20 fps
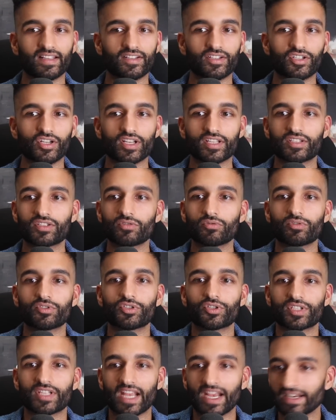just
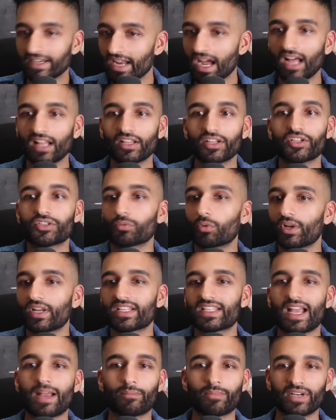acknowledge what
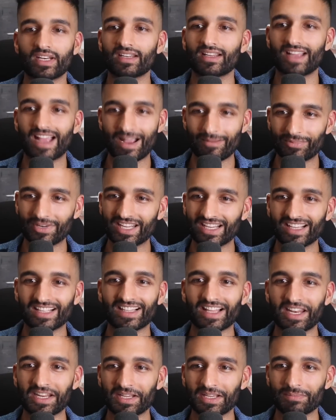is happening and
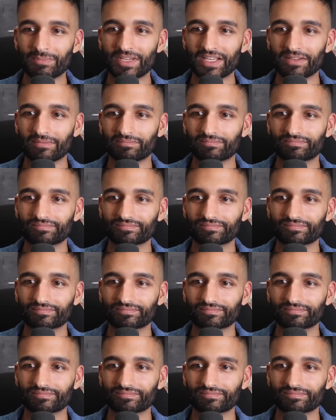letting it be,